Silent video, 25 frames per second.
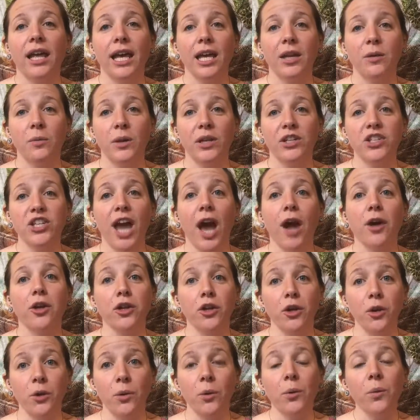in which how
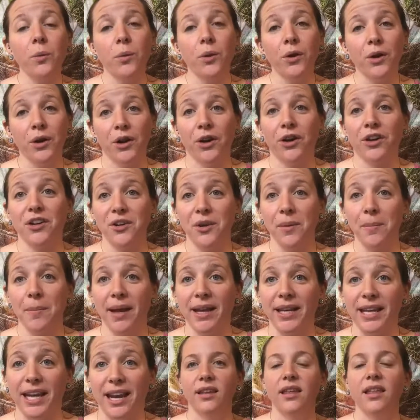you will earn your
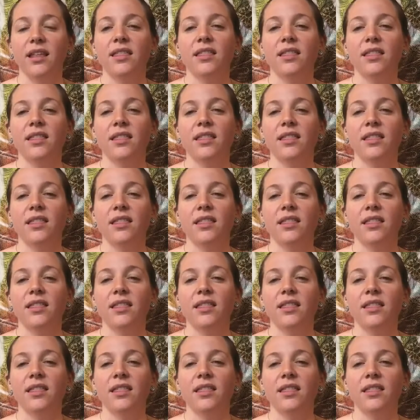money.